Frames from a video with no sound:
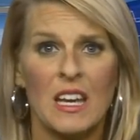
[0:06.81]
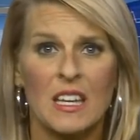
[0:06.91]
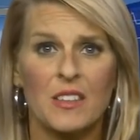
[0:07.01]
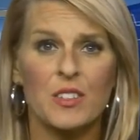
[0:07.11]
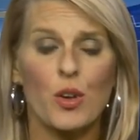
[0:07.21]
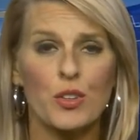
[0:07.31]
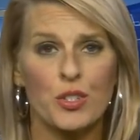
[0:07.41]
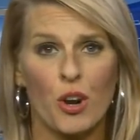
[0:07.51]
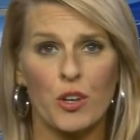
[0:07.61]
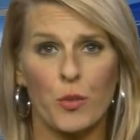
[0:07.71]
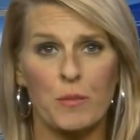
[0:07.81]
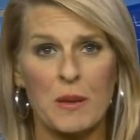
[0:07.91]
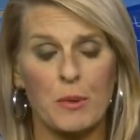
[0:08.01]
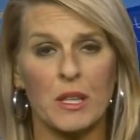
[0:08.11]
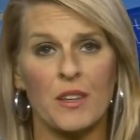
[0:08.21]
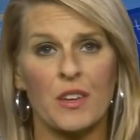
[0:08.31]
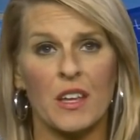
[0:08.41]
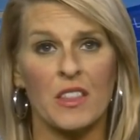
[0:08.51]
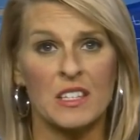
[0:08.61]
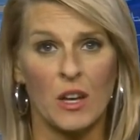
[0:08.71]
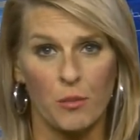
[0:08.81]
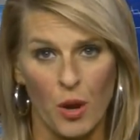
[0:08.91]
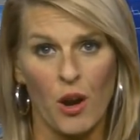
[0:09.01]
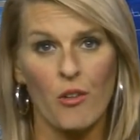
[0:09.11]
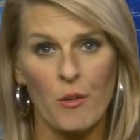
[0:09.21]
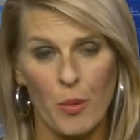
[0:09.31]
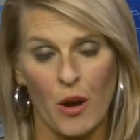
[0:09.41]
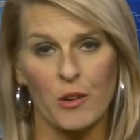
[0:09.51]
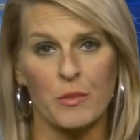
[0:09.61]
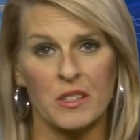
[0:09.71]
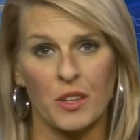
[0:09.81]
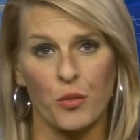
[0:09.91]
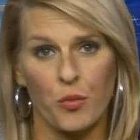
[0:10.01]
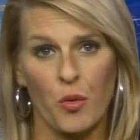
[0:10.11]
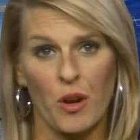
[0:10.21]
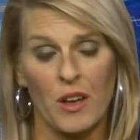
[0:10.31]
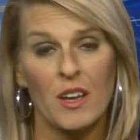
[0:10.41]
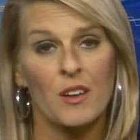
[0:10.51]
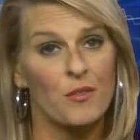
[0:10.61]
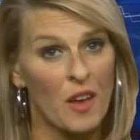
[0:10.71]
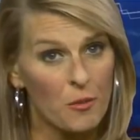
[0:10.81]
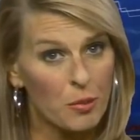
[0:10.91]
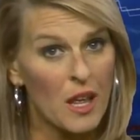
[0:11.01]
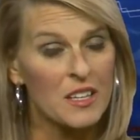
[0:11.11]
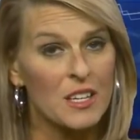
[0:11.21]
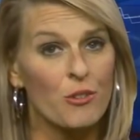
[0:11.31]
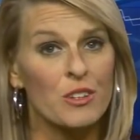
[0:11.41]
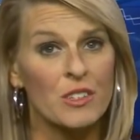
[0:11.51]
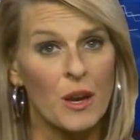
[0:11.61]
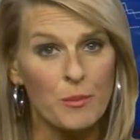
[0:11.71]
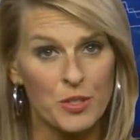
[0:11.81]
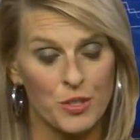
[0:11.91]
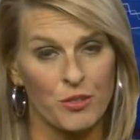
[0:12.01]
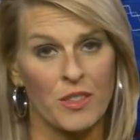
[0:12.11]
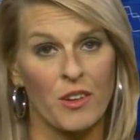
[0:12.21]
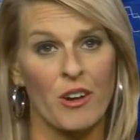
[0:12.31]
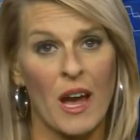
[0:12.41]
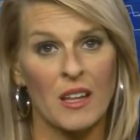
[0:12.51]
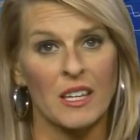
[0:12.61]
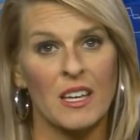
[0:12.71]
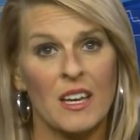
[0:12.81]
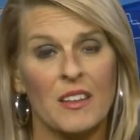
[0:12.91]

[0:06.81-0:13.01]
Now, this all started when people living in the Del Mar apartments in Aurora found blood near a dumpster in their alley.